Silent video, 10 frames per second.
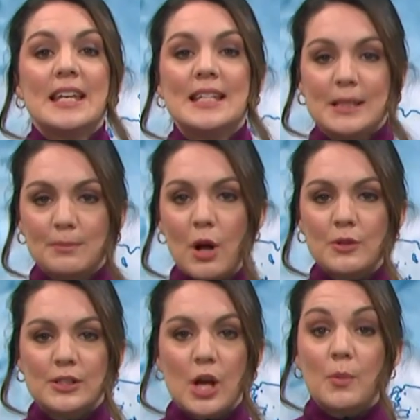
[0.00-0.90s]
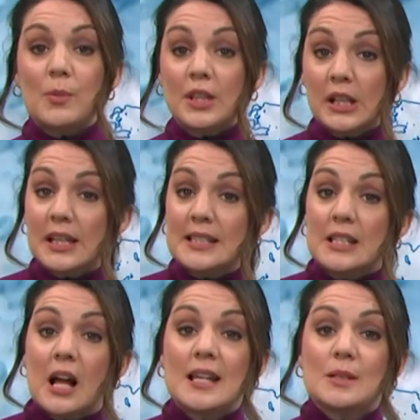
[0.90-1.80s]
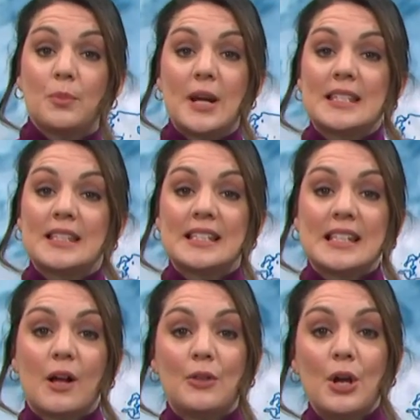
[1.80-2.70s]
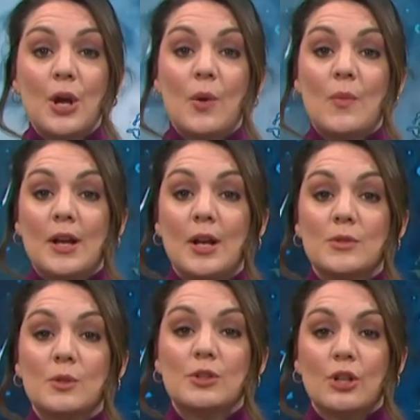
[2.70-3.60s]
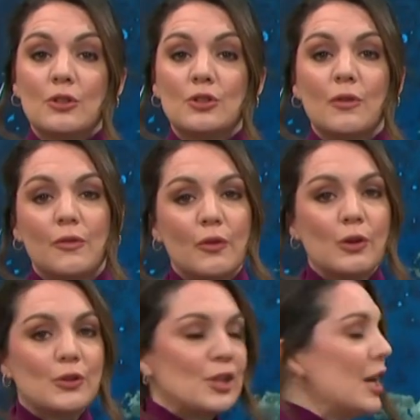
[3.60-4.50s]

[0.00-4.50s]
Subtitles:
it's a mild start, but with clear skies and breaks in the south, we wake up to a touch of frost.